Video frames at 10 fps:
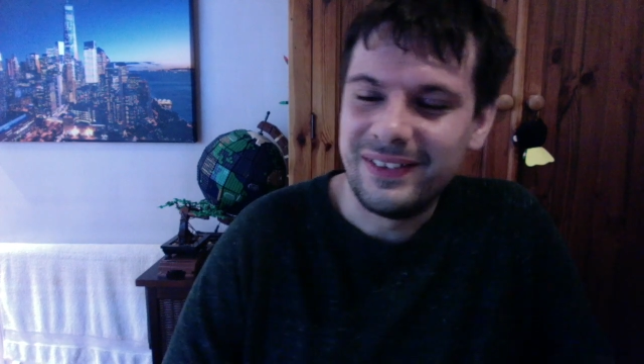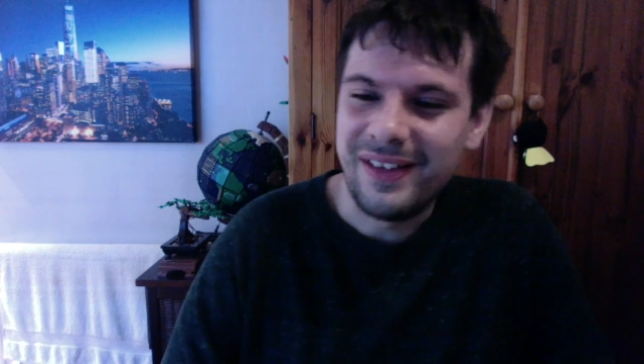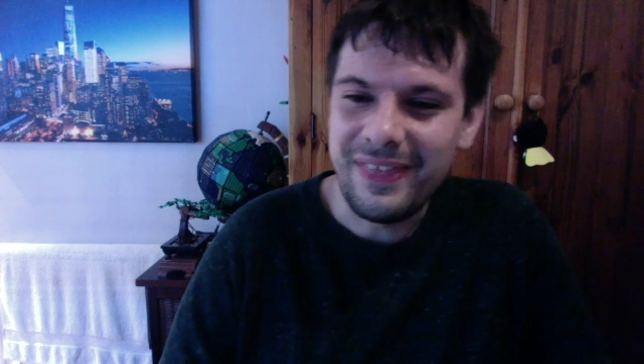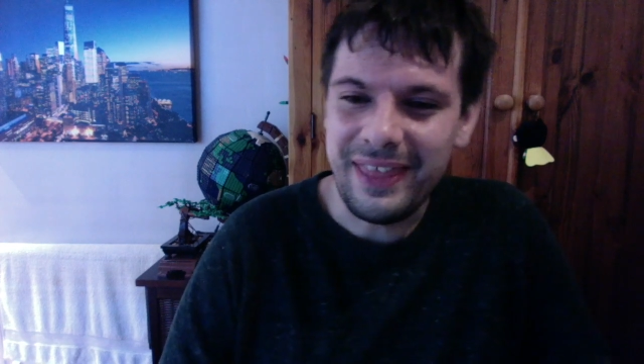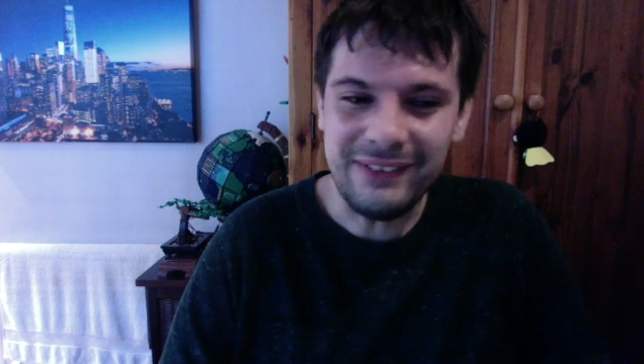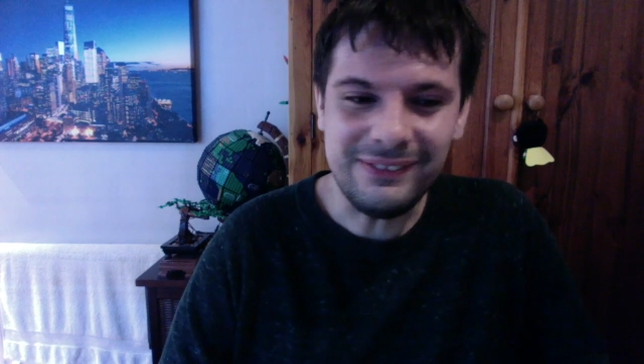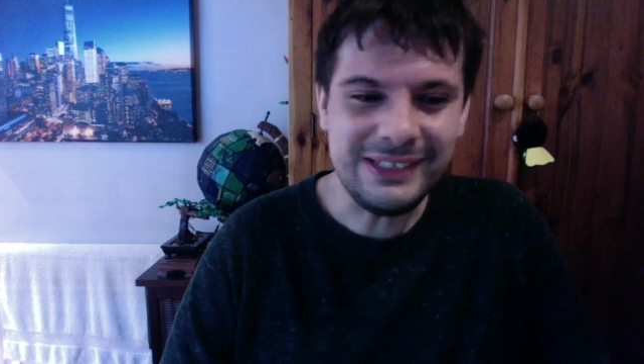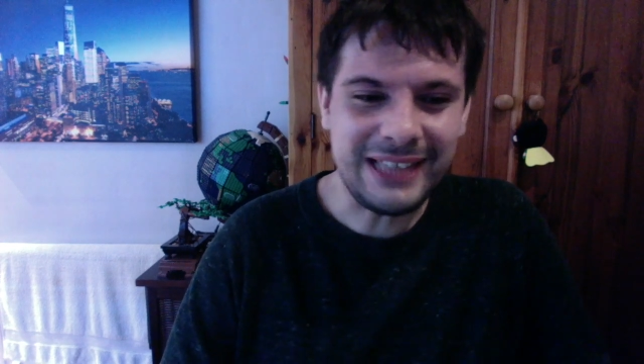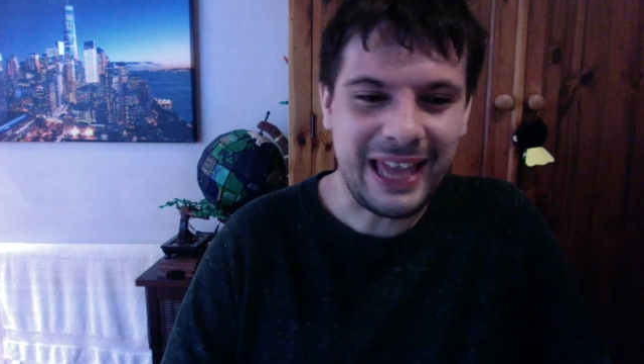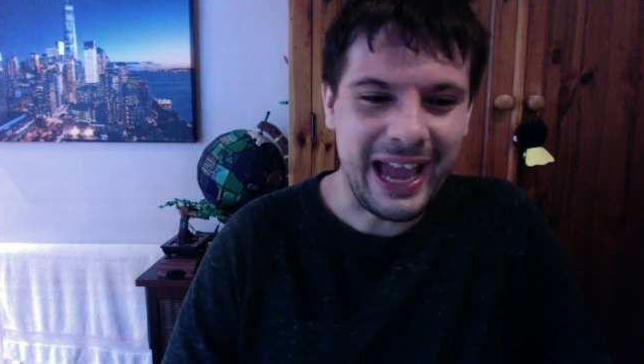That
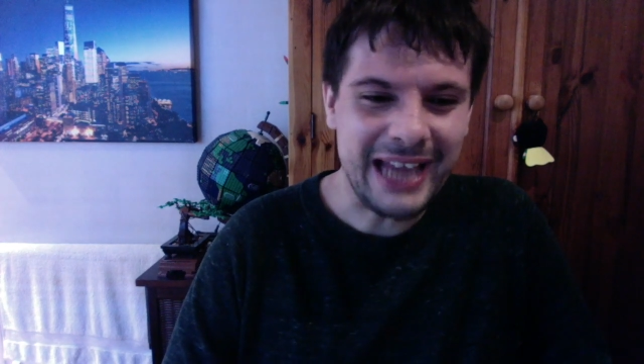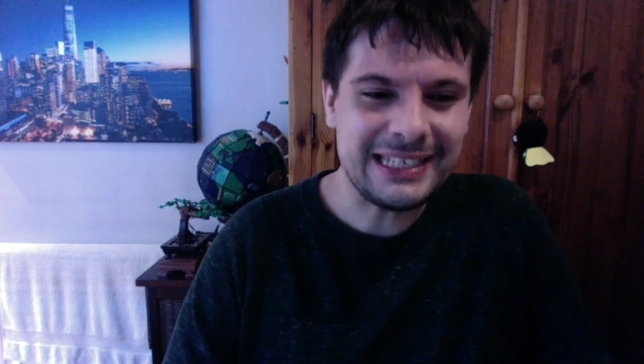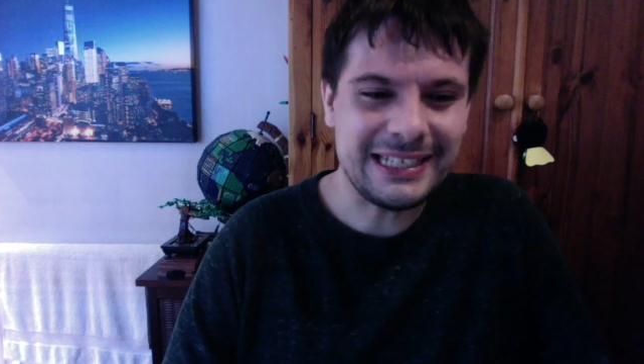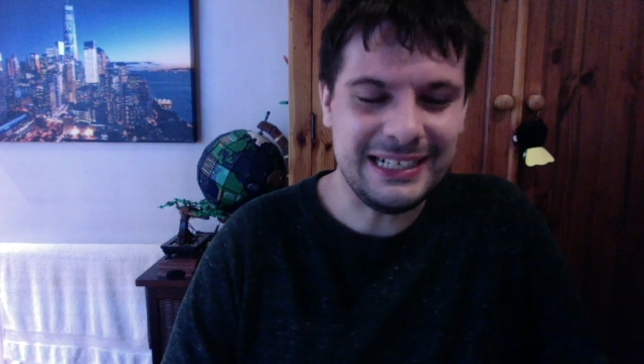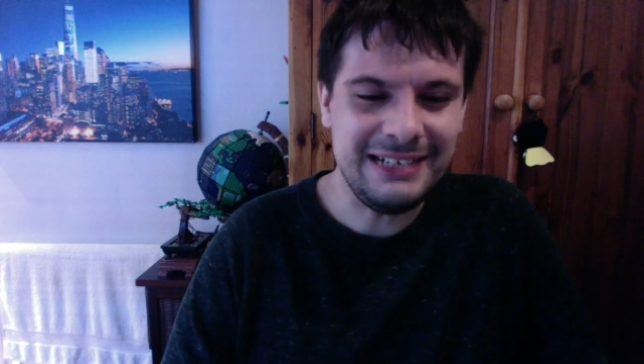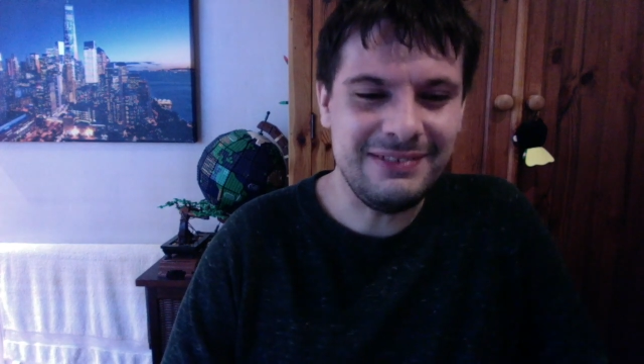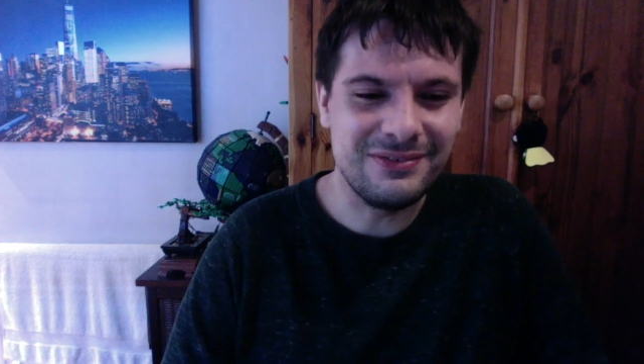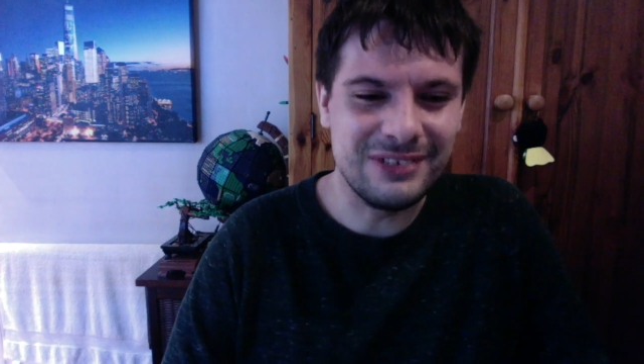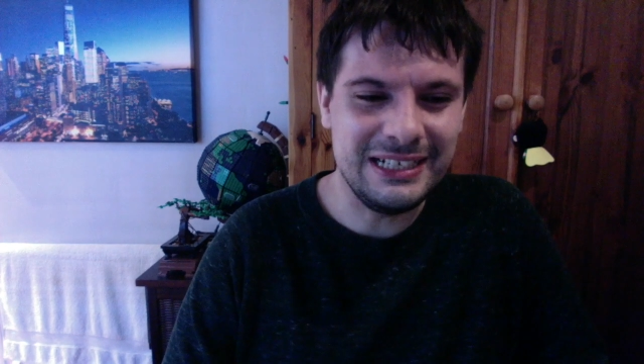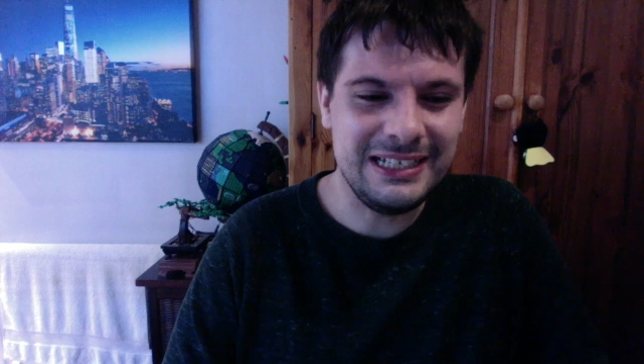was actually
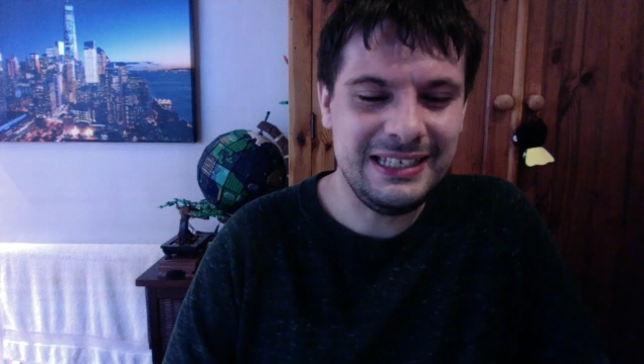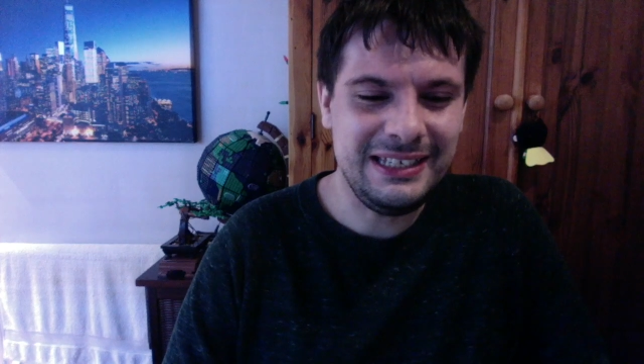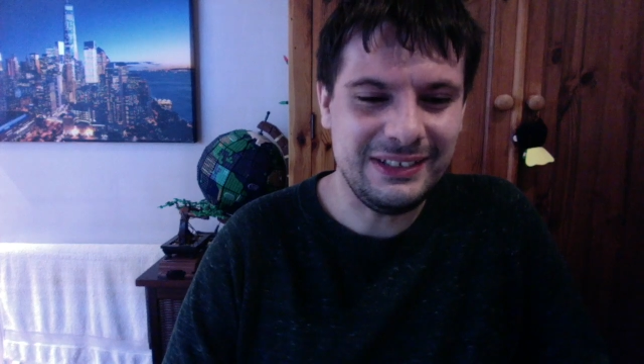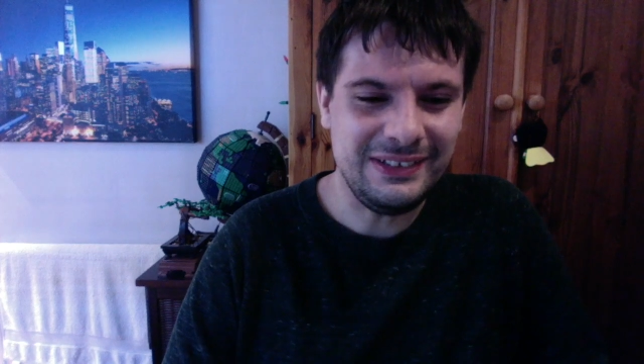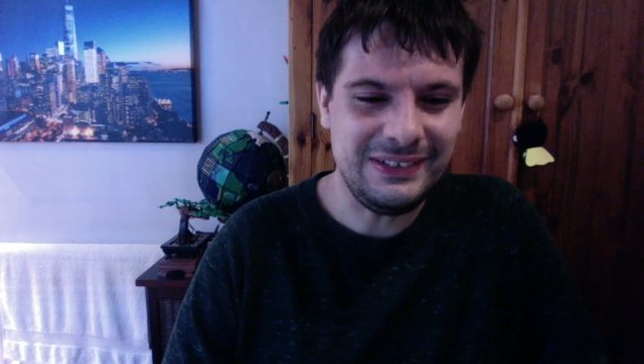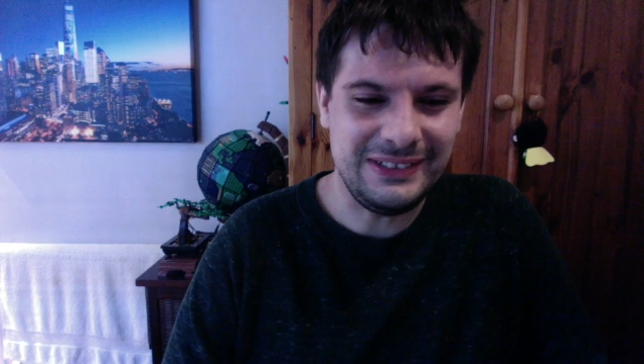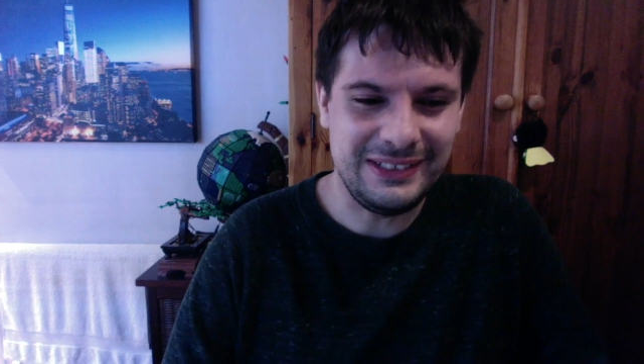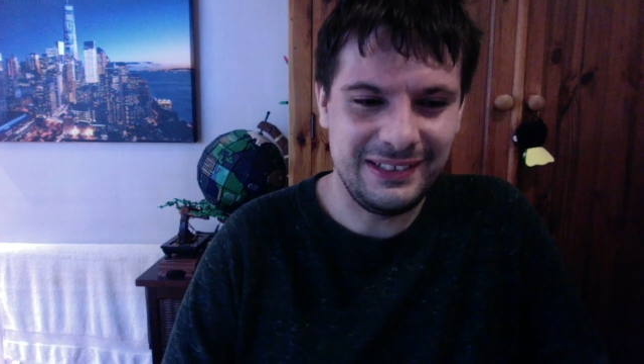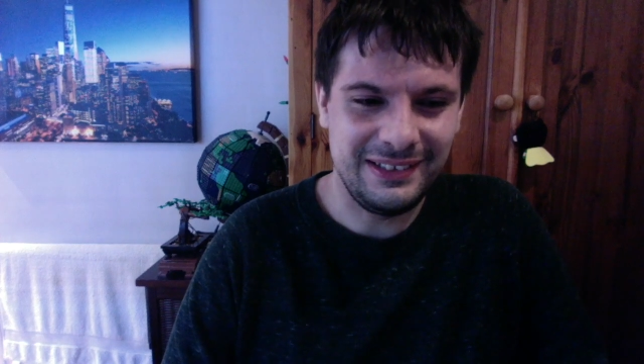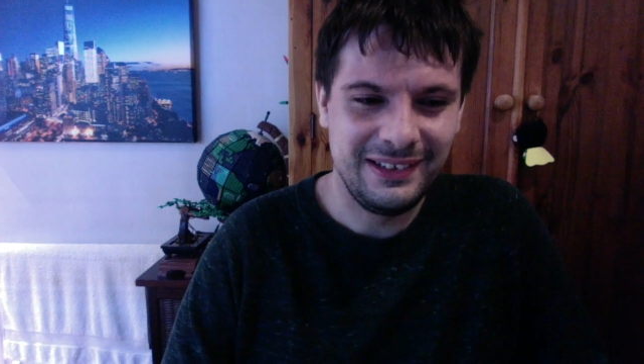really good.